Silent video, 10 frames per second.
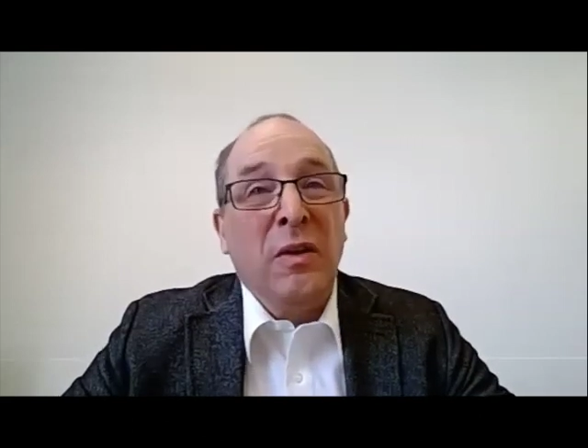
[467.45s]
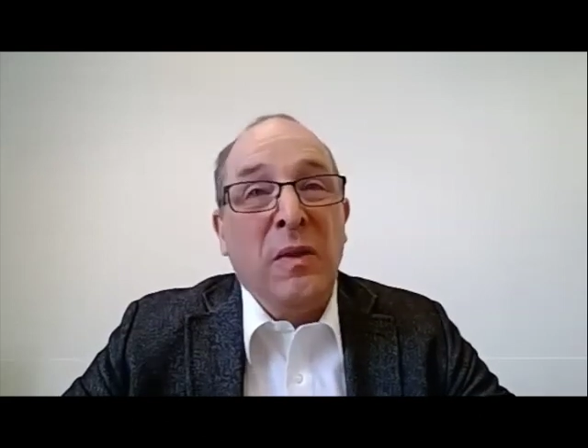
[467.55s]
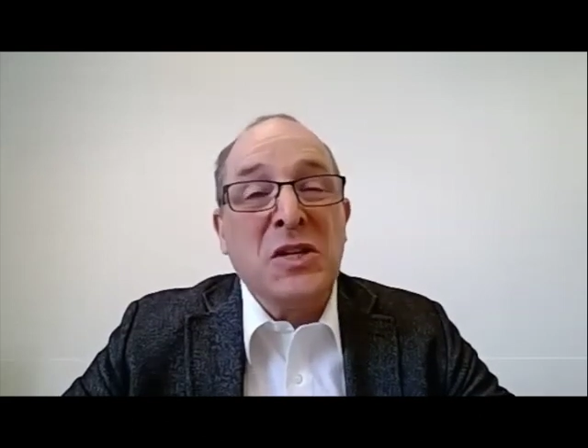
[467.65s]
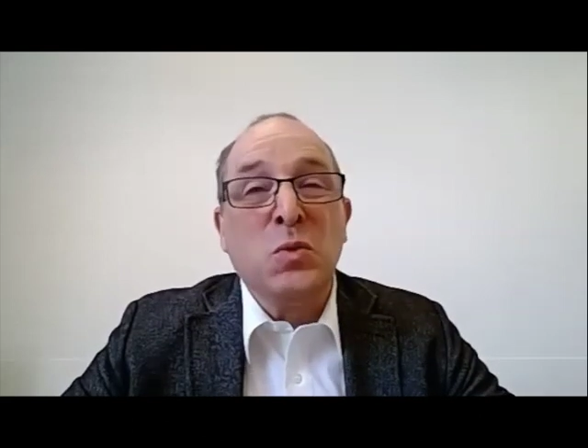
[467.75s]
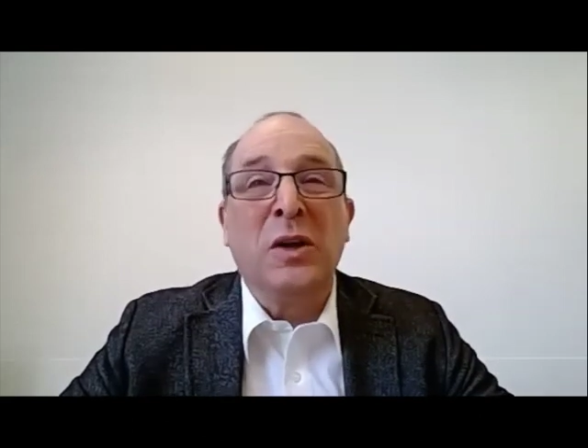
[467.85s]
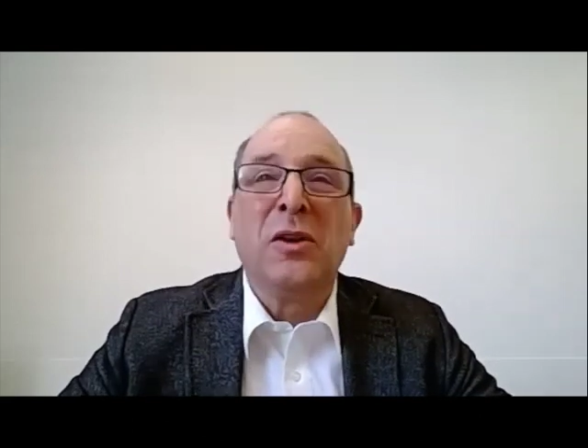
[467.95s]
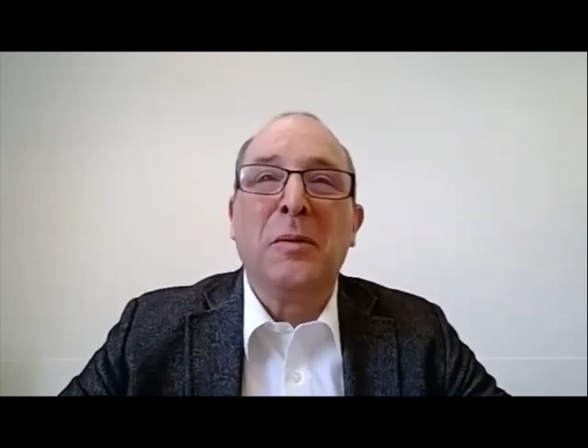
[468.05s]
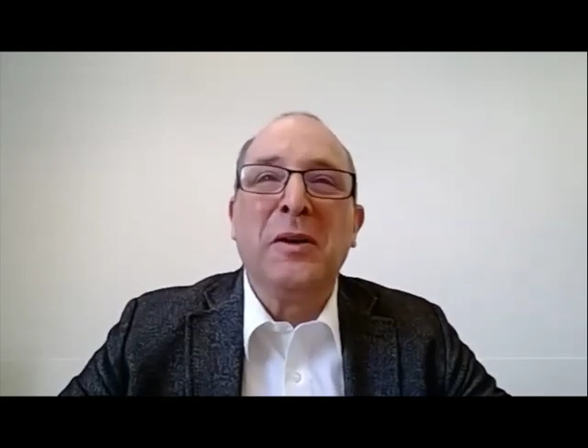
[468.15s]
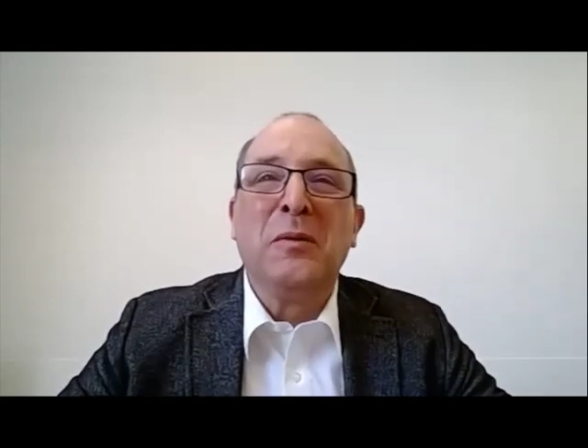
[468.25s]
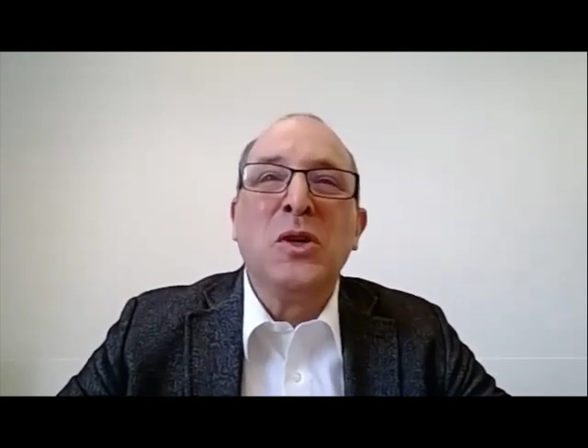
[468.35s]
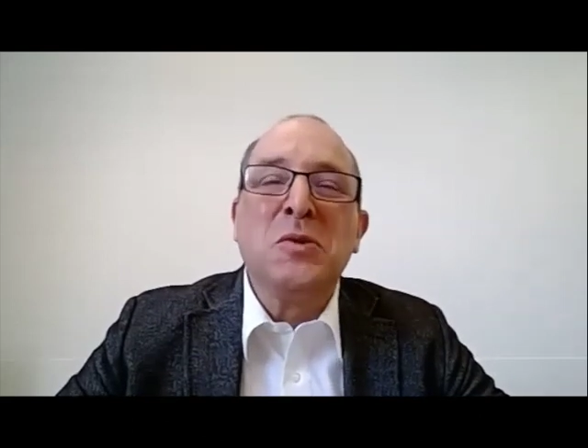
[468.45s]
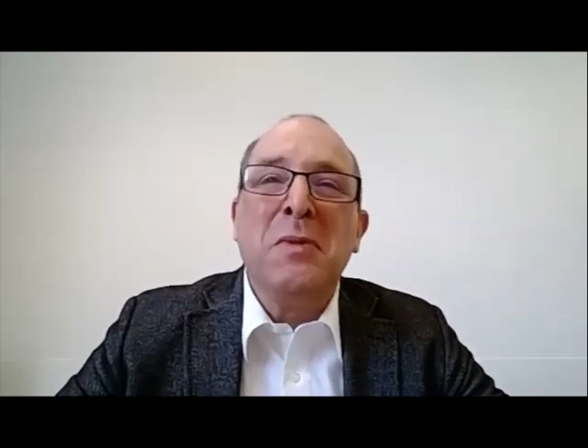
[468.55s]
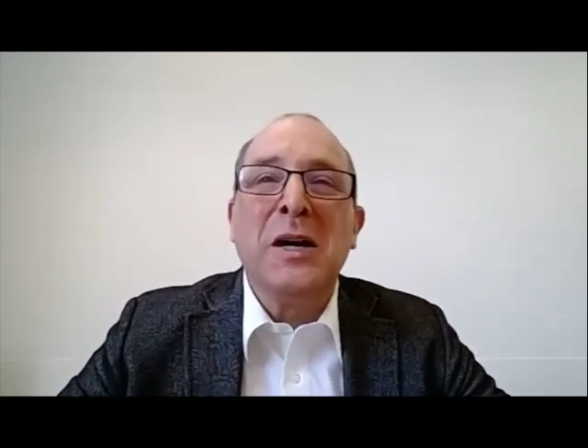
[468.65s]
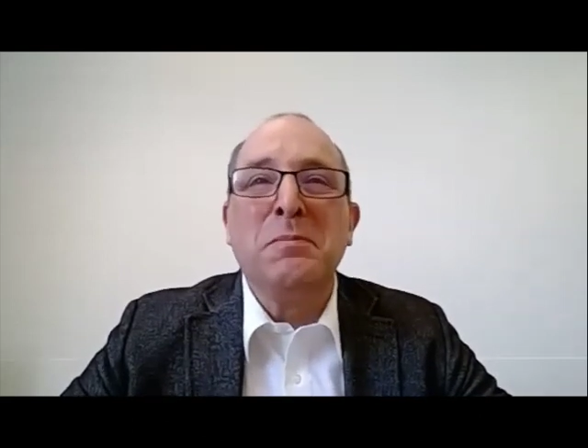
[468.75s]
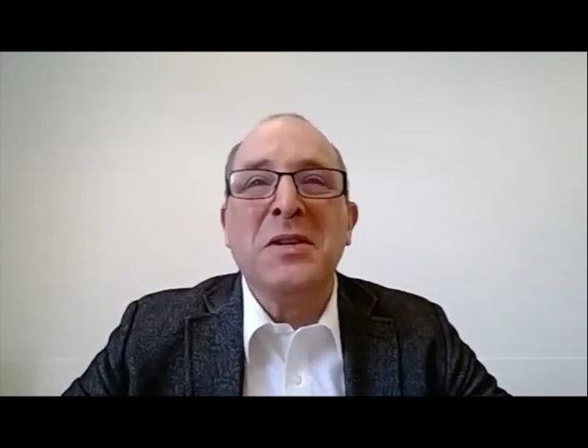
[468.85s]
there's one topic which
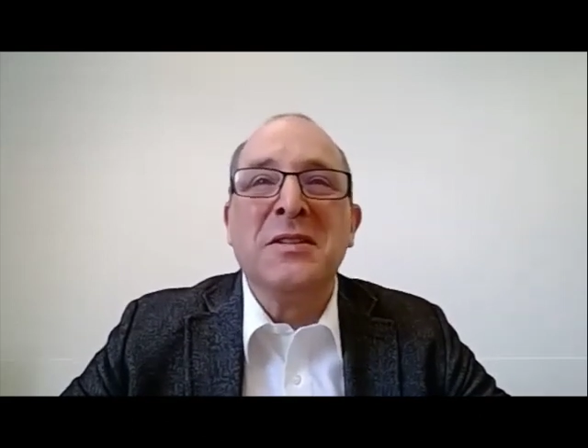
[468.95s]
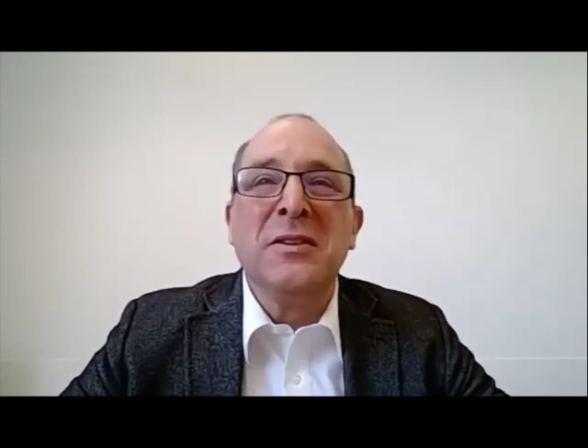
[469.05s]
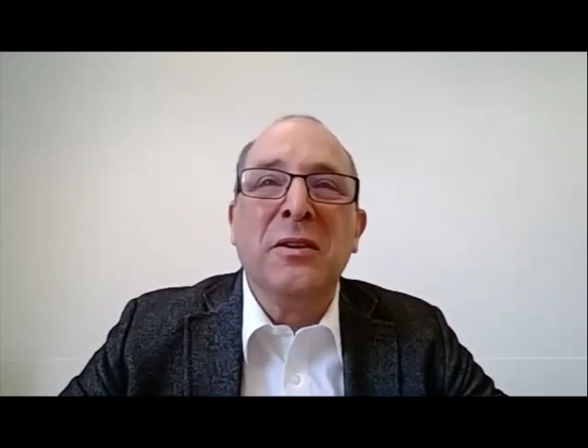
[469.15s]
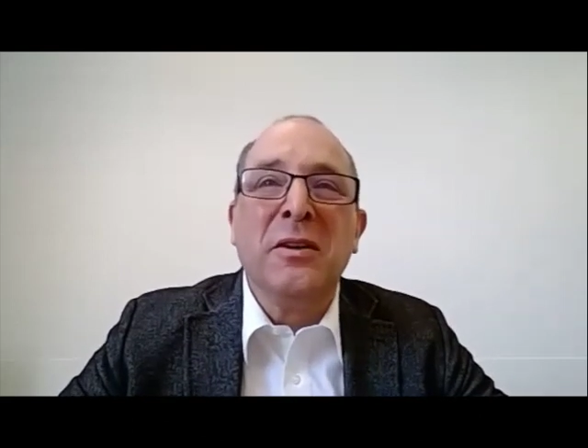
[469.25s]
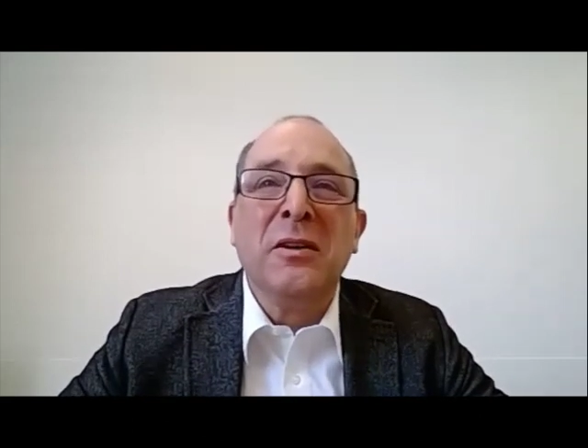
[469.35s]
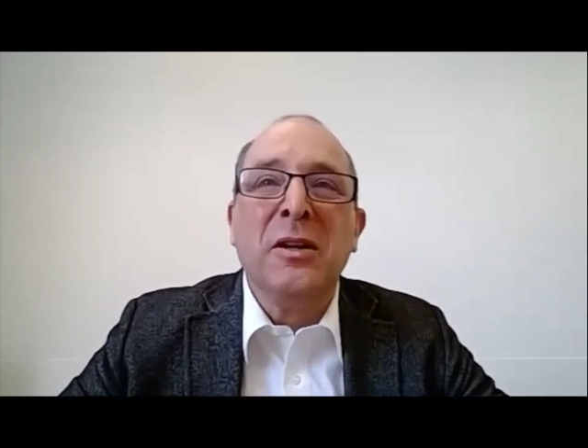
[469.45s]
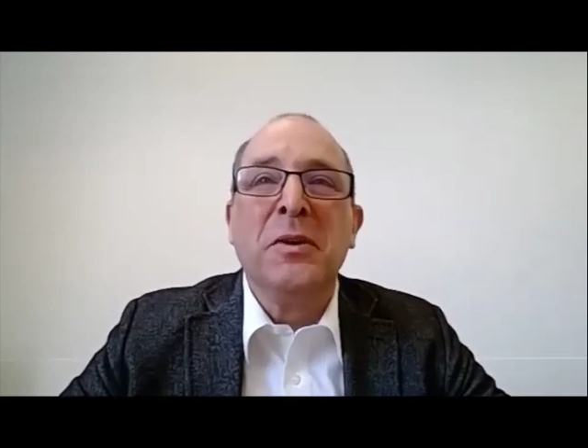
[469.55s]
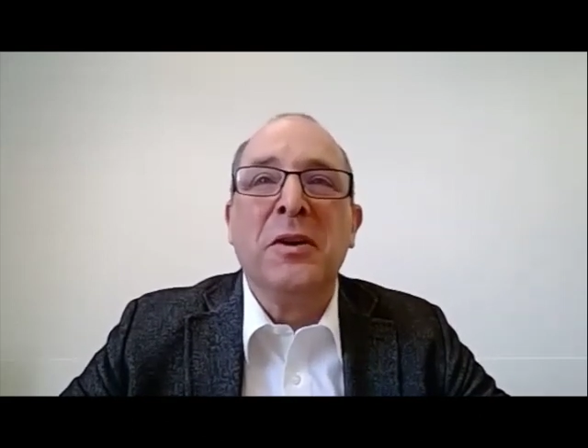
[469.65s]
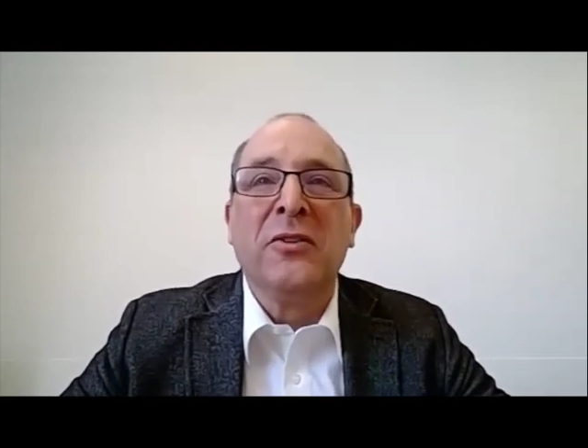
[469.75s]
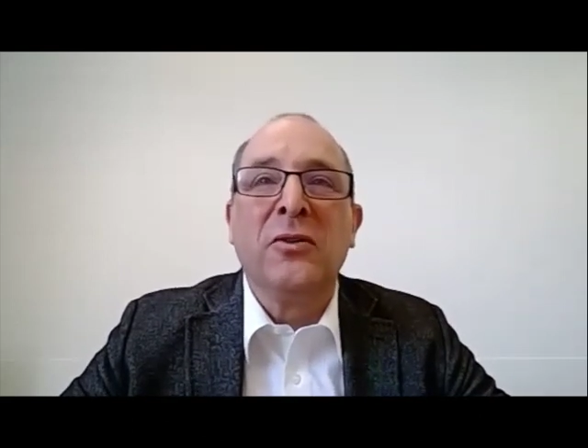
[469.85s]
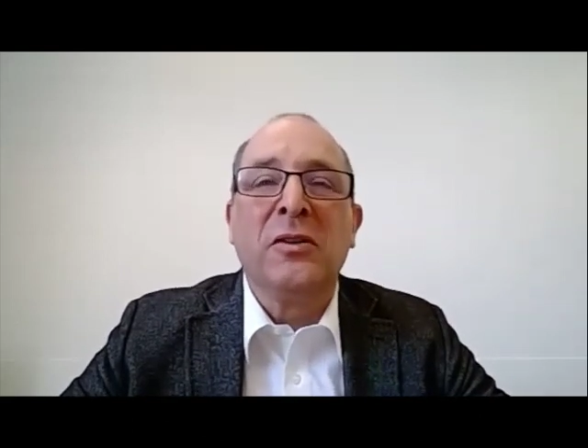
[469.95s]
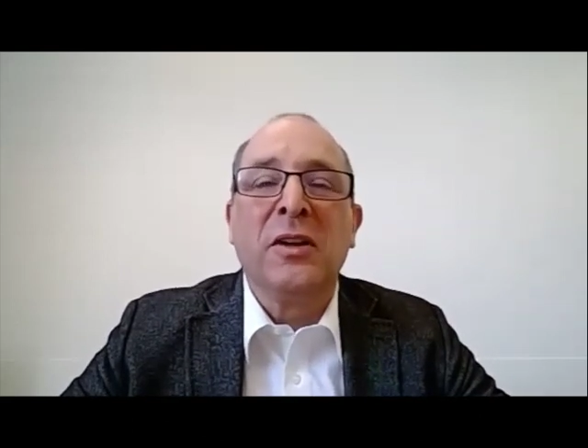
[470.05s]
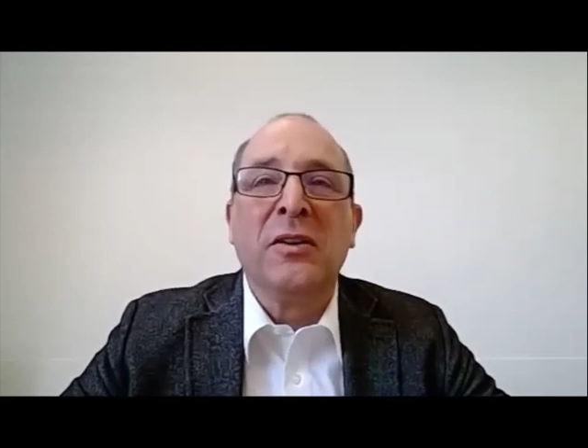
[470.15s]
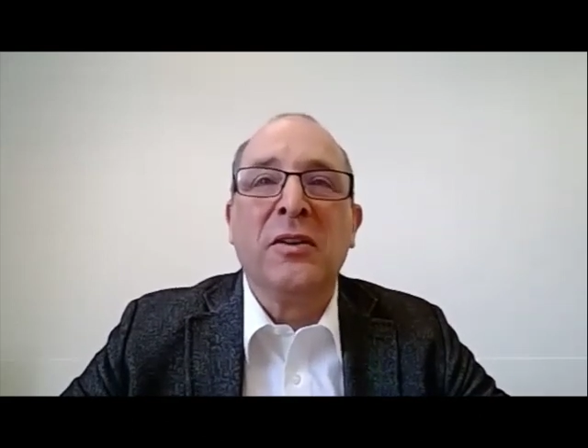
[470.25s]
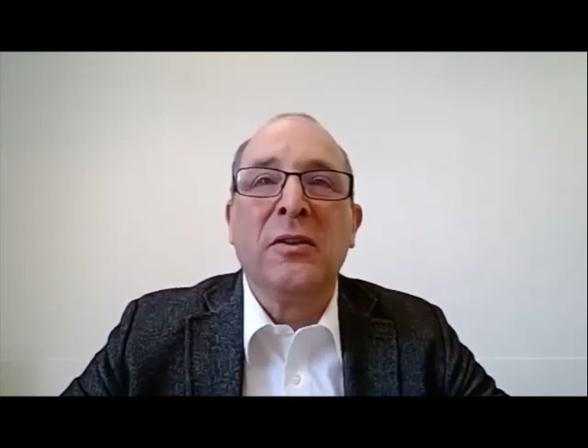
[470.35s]
might be still a little bit
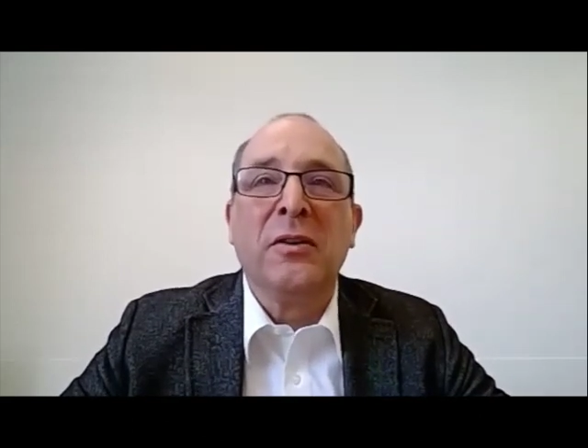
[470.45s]
exotic